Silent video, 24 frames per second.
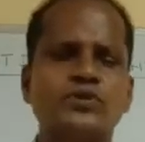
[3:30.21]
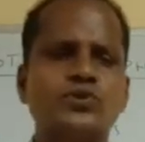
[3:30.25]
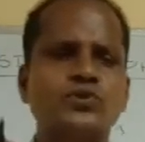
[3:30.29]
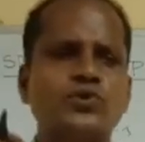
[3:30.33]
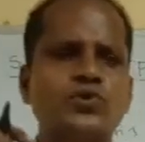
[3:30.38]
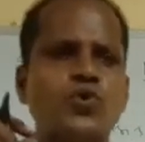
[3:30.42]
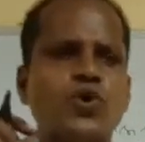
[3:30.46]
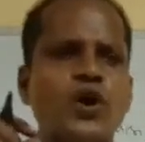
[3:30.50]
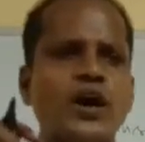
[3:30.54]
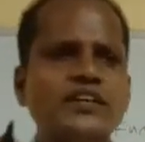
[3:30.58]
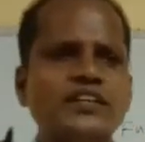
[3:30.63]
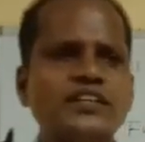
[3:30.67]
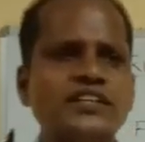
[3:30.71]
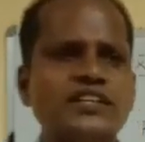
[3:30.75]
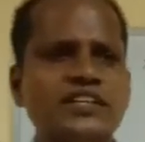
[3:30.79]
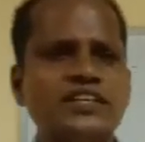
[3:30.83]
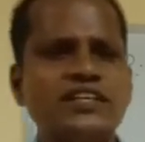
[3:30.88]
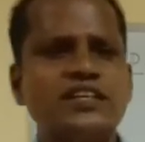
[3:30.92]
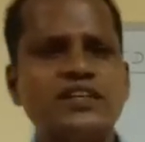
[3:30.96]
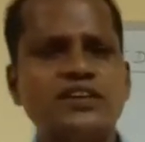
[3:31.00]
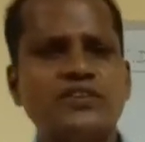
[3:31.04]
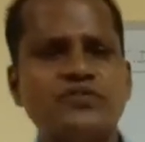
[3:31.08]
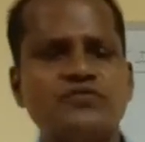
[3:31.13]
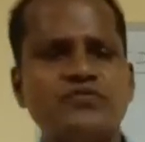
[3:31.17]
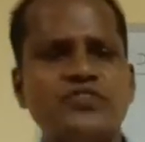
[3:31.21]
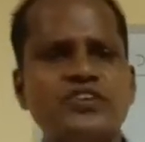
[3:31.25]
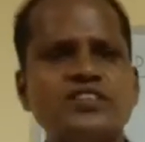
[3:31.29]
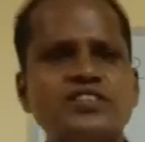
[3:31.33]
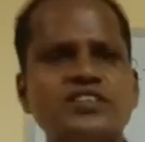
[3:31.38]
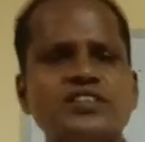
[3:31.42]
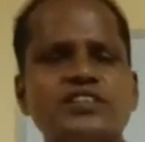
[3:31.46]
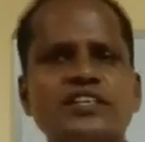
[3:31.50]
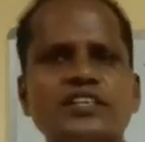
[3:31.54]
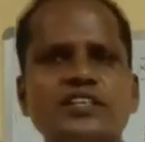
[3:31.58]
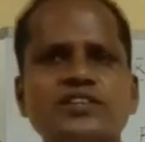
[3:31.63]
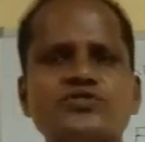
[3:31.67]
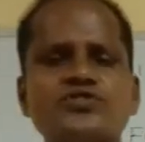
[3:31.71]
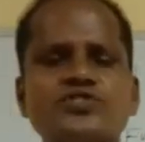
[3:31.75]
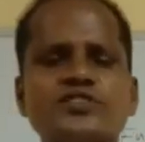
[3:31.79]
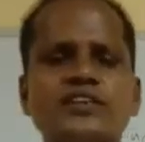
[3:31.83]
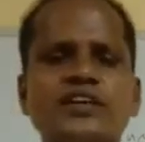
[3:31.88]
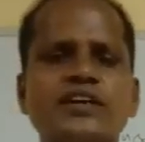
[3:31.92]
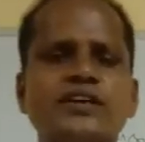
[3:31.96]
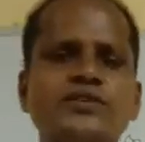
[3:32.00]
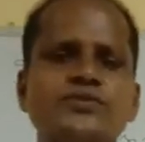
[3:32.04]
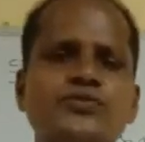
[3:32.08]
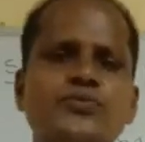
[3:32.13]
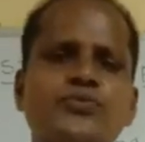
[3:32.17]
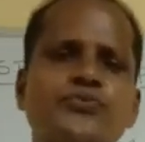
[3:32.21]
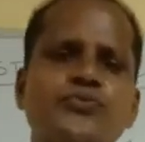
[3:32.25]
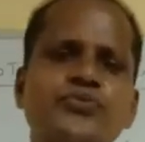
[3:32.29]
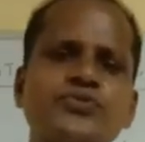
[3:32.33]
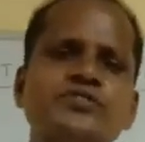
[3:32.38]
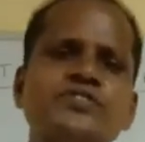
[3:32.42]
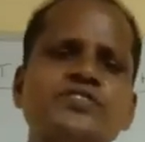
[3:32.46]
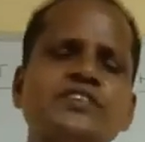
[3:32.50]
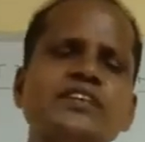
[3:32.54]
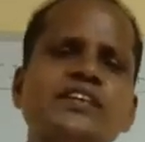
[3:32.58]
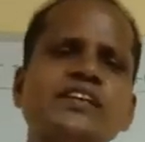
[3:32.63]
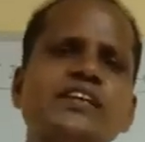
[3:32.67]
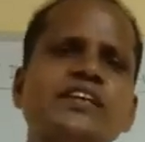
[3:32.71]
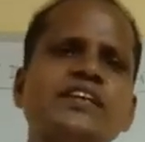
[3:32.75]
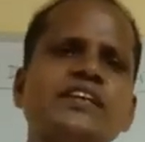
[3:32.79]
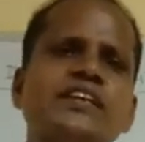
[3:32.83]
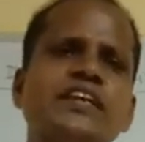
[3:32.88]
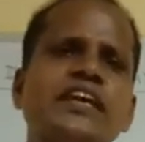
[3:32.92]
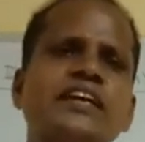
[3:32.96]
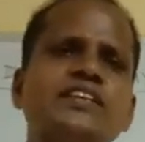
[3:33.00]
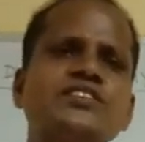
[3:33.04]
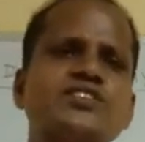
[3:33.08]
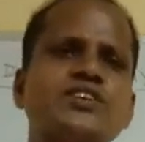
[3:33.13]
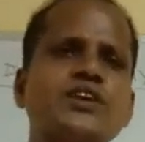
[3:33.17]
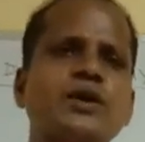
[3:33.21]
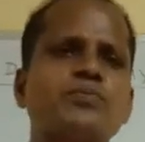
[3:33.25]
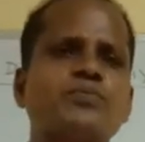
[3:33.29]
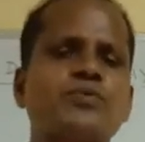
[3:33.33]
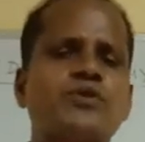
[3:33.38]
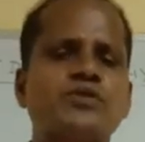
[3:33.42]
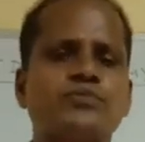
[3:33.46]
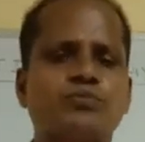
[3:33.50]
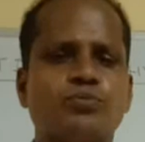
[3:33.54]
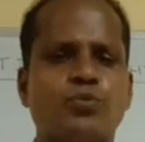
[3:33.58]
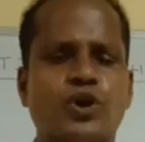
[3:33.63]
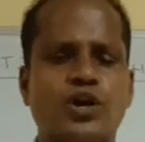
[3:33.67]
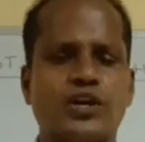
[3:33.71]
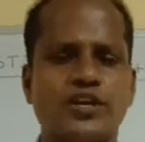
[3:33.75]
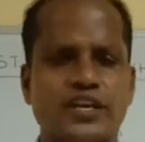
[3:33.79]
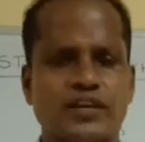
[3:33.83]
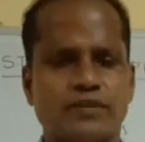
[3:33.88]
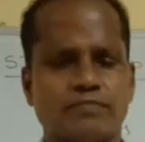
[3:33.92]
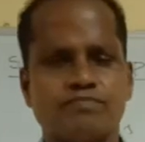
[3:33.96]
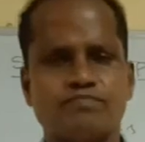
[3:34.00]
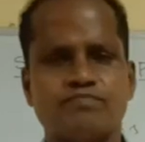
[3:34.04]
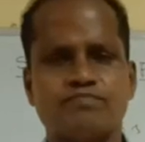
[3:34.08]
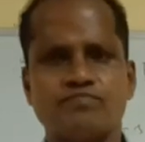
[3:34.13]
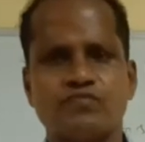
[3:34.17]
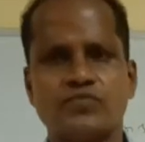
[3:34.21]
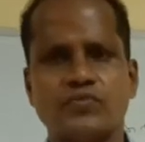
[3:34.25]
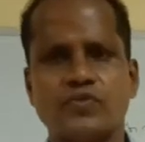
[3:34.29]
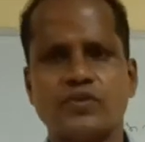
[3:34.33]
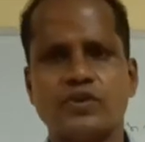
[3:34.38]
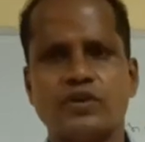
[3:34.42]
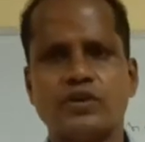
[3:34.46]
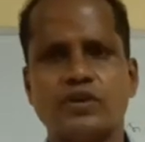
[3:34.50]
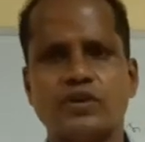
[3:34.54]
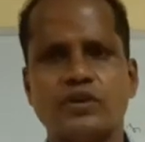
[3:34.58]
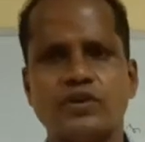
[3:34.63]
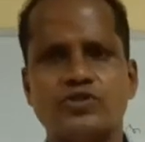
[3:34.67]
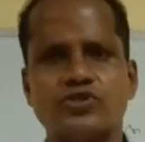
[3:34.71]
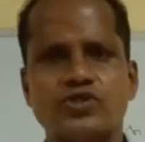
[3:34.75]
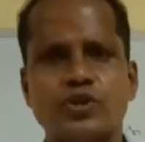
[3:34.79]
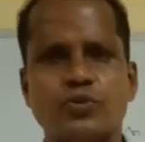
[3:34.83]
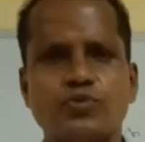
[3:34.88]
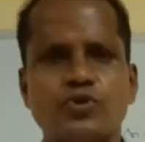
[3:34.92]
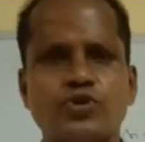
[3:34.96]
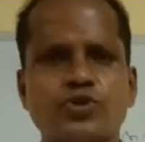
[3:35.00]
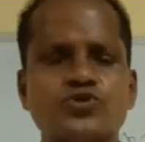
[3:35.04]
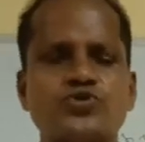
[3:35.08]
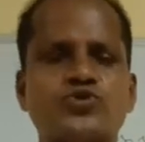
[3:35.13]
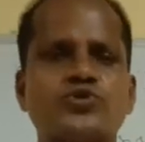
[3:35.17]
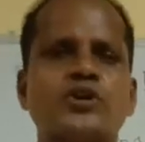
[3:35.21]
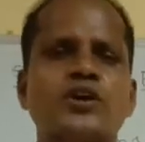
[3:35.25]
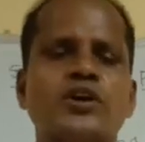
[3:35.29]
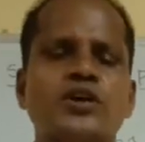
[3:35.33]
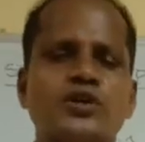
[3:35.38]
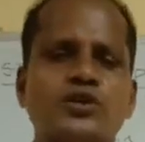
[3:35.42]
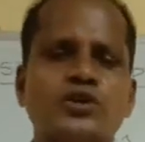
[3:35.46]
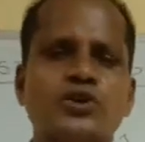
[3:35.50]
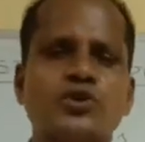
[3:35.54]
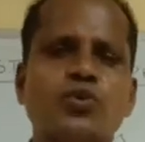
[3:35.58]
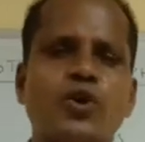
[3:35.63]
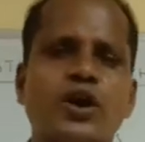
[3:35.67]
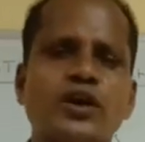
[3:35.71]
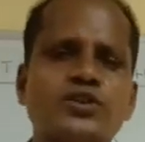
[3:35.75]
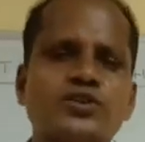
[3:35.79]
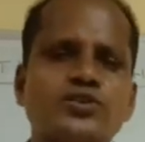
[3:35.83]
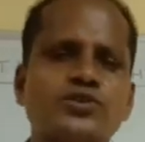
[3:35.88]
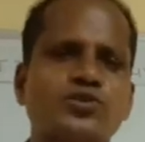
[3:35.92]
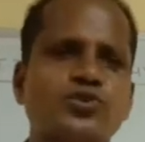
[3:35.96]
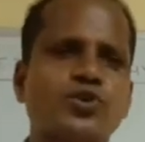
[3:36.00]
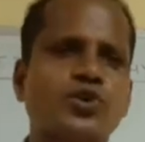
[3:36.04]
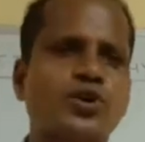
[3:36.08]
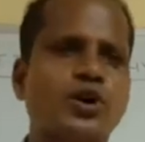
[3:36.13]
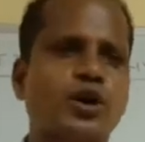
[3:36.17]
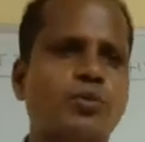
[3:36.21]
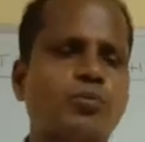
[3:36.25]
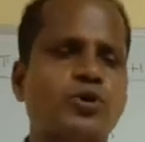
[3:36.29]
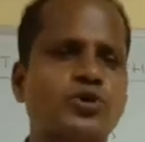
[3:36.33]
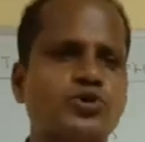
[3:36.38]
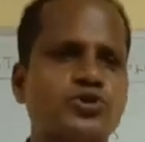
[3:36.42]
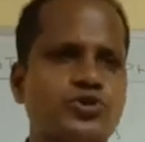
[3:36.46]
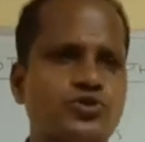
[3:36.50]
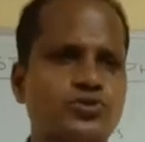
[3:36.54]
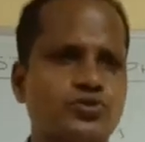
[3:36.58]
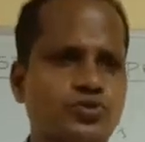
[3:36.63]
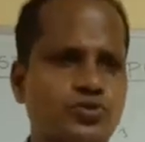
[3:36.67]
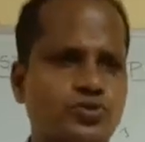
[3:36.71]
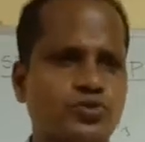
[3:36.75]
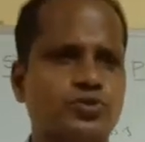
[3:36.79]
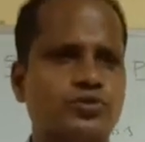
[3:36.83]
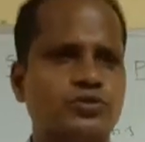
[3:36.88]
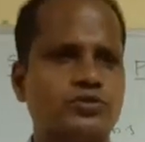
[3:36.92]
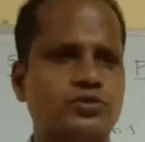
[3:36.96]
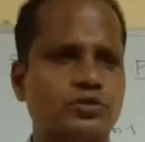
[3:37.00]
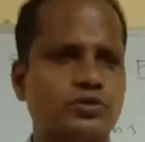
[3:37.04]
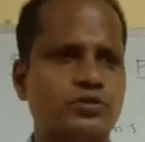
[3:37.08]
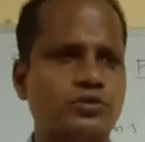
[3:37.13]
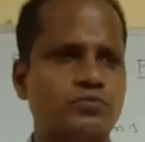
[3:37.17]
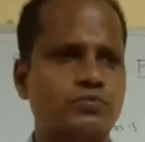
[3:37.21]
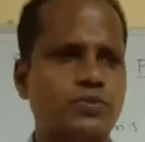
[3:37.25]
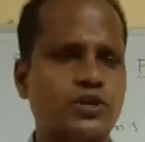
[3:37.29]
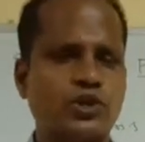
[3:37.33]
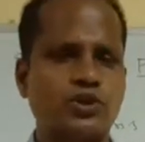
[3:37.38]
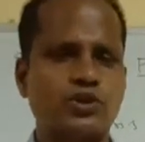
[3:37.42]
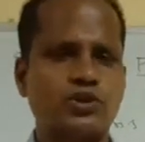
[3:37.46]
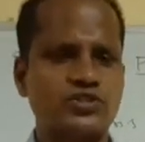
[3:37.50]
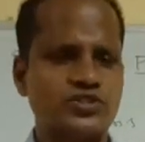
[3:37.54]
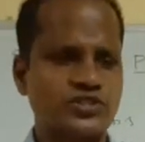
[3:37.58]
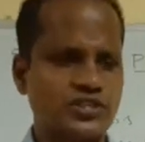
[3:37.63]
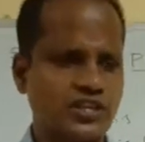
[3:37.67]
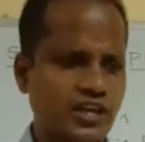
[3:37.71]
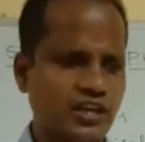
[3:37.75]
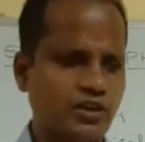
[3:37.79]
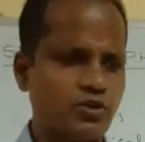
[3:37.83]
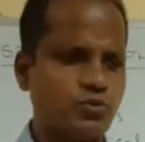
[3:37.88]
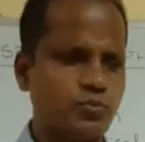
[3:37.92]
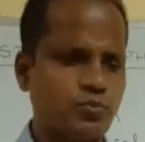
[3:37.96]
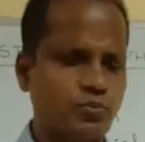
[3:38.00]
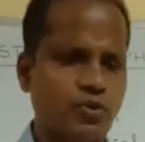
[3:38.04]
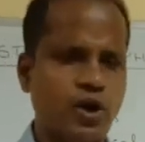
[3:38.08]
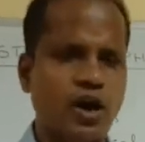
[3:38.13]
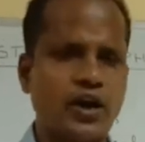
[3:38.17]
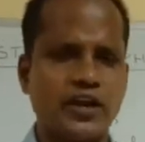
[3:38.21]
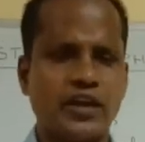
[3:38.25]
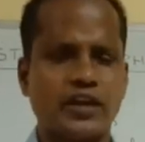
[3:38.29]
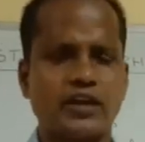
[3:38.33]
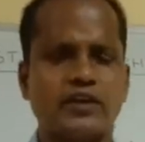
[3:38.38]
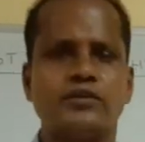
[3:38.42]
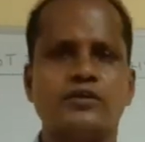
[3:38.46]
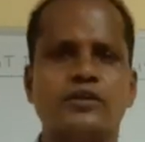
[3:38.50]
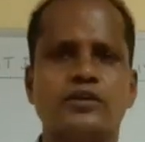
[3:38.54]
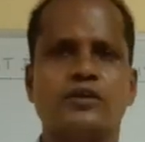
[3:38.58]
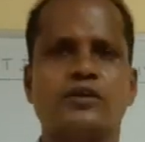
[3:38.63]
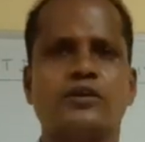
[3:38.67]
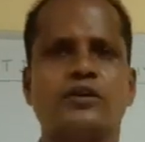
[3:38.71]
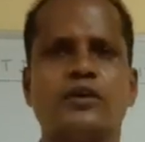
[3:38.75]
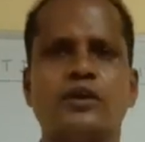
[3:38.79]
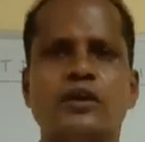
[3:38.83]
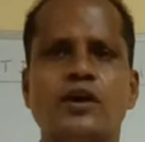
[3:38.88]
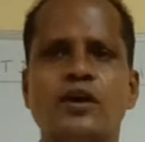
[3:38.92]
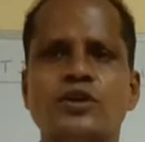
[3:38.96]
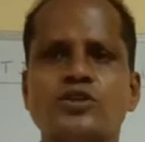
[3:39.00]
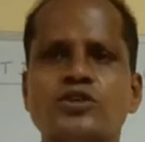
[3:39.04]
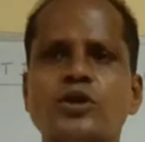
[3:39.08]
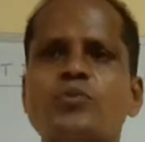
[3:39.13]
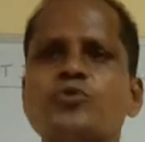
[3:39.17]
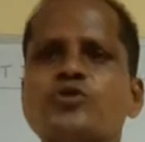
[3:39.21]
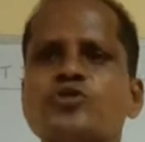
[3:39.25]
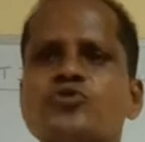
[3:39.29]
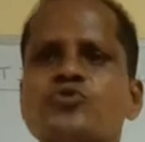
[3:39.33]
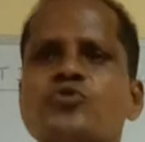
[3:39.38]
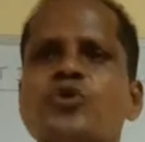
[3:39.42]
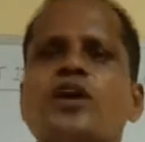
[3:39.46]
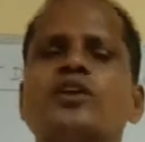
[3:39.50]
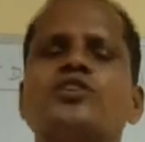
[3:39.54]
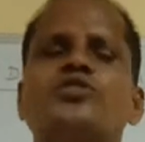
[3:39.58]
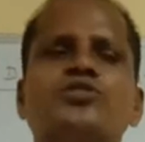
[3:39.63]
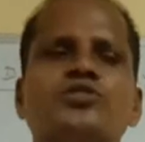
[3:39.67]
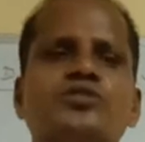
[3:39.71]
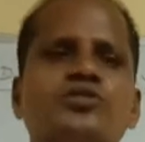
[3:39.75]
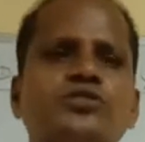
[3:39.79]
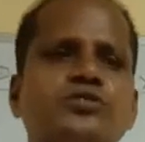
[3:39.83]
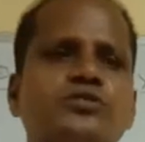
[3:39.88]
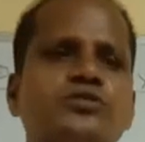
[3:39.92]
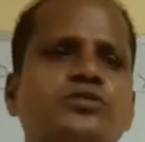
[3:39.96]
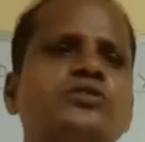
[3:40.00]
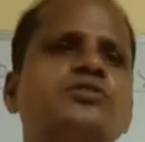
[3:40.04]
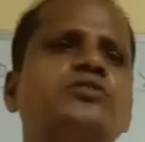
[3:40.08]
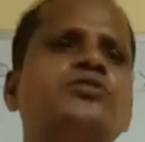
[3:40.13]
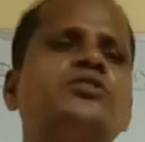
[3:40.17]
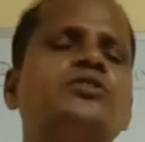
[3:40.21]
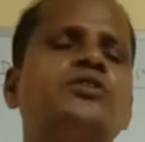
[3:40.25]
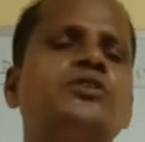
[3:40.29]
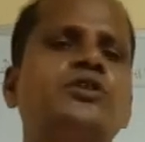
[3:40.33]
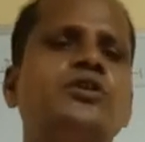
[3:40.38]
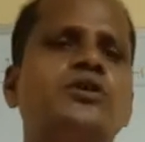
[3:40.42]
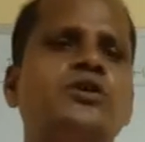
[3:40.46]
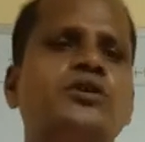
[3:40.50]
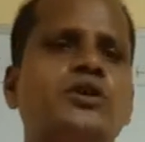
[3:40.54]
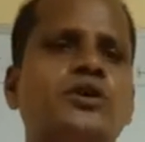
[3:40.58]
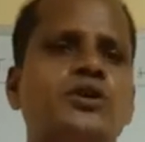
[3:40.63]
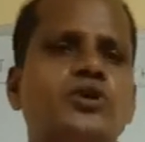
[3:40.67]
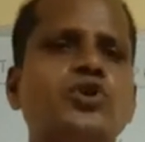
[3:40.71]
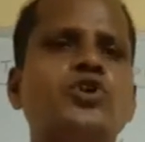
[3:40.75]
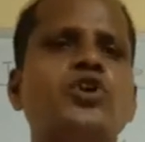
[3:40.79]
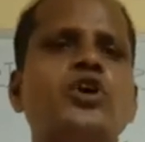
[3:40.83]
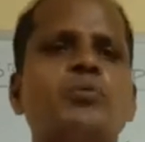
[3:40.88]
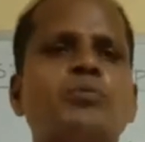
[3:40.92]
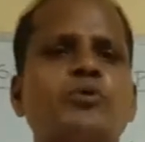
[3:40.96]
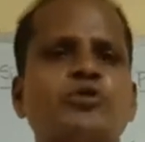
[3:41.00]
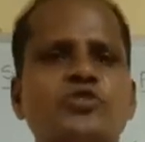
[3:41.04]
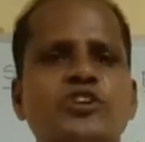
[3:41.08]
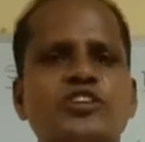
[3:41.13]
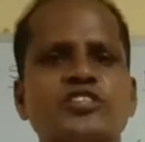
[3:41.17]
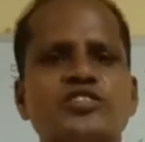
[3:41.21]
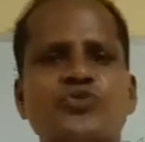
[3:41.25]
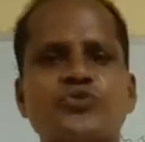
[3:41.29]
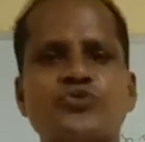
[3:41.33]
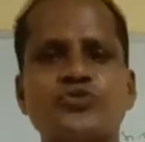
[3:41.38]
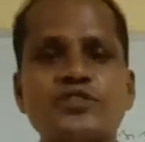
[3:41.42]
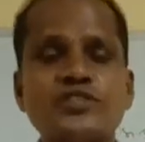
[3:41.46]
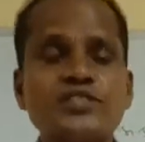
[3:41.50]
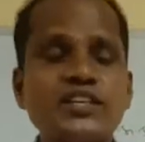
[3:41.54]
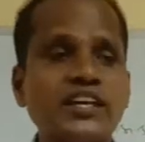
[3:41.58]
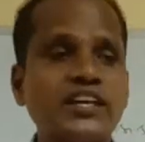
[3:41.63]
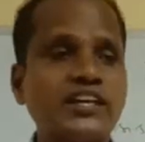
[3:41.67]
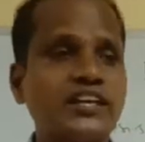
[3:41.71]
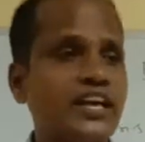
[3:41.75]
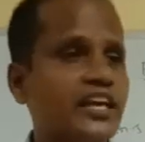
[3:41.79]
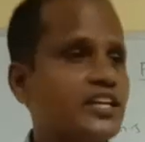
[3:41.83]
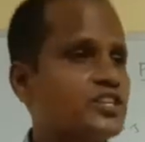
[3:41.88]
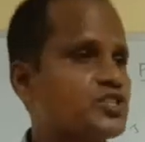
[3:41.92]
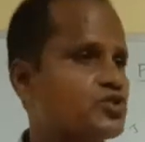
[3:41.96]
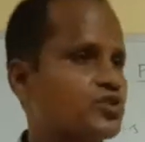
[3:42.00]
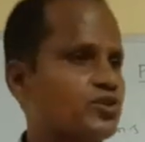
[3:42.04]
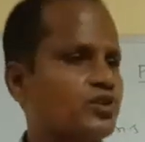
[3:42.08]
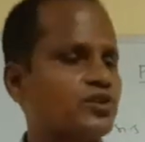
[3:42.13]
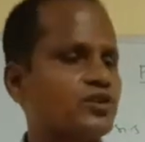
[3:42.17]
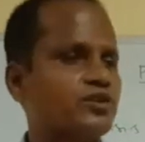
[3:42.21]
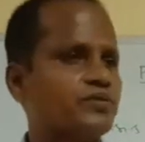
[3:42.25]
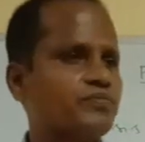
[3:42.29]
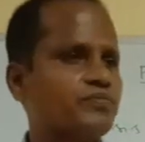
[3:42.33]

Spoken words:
quantity which gives the physical nature of a body. Suppose you want to know about you, particularly take a boy. Suppose we want to know about his physical nature.